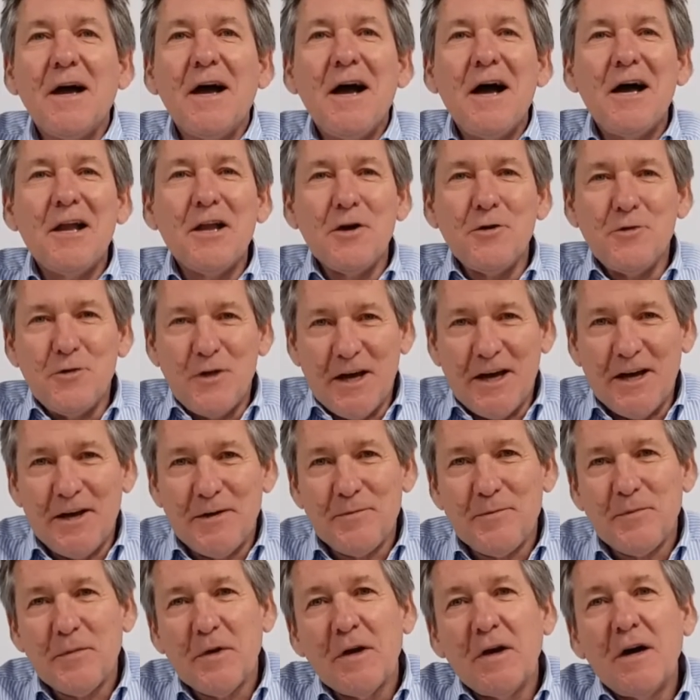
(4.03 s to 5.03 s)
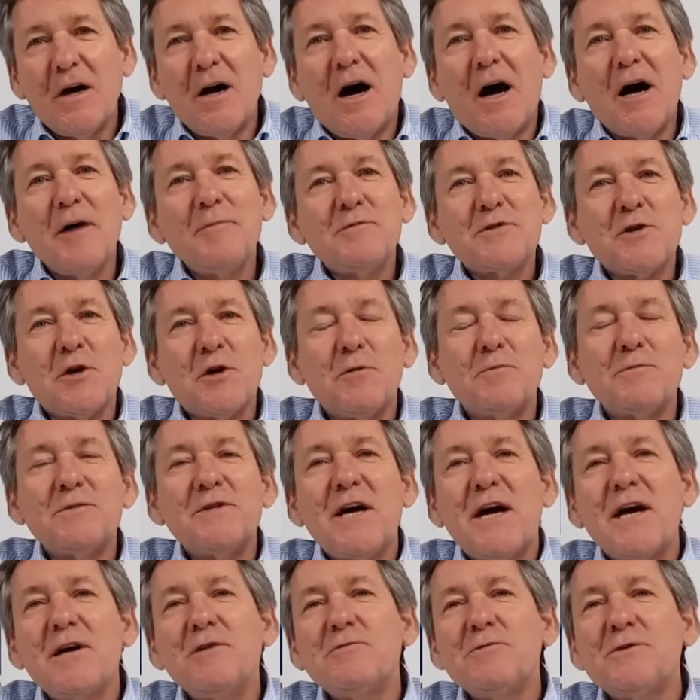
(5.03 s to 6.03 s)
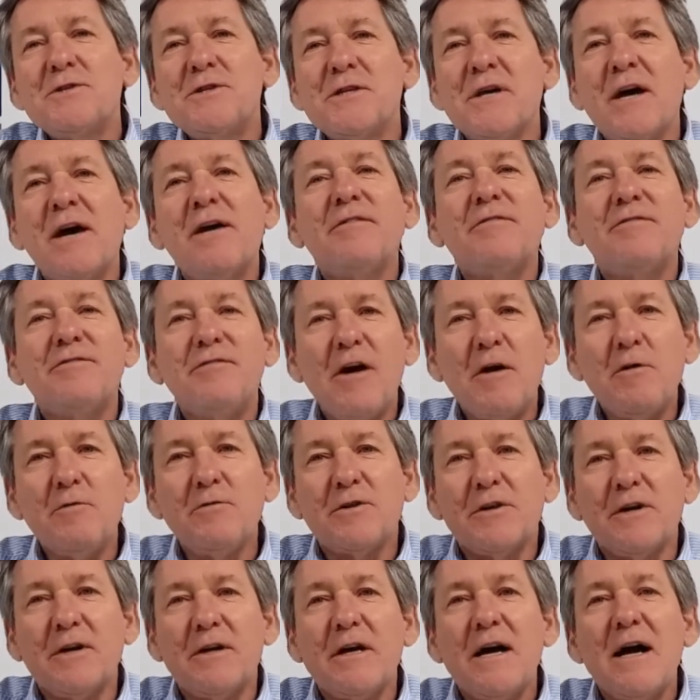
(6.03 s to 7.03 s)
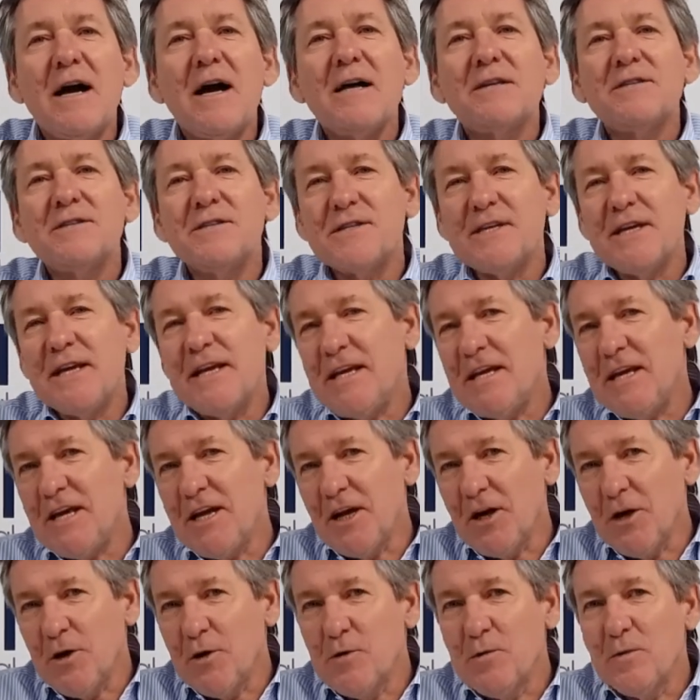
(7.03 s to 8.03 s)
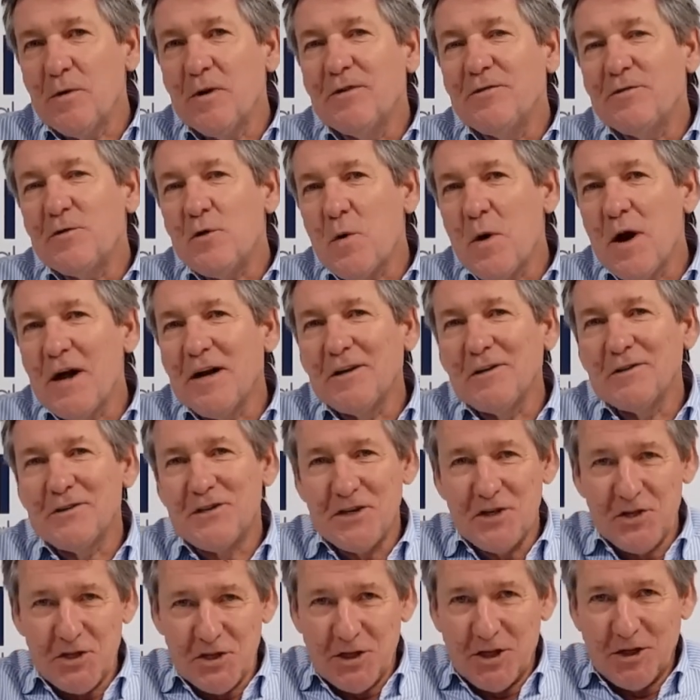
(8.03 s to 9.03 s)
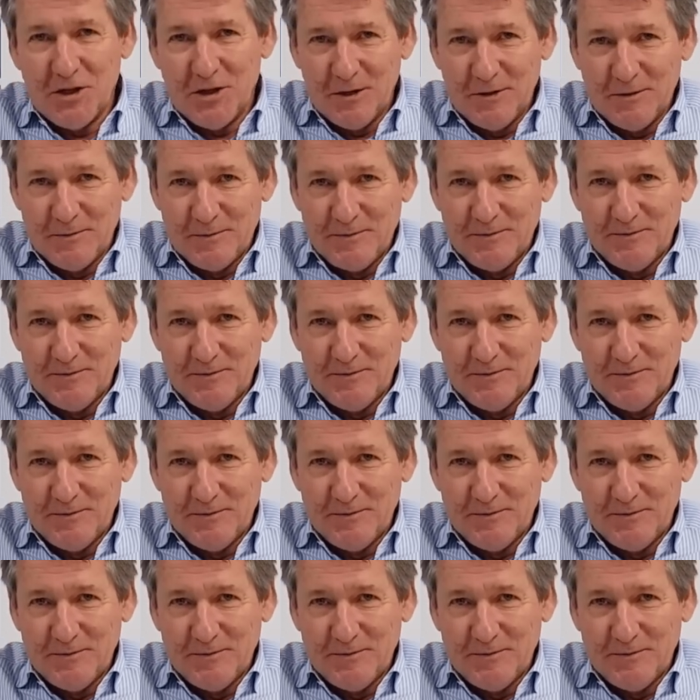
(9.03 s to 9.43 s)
Hello there, I'm Tom Downs, founder and CEO of Quail Digital.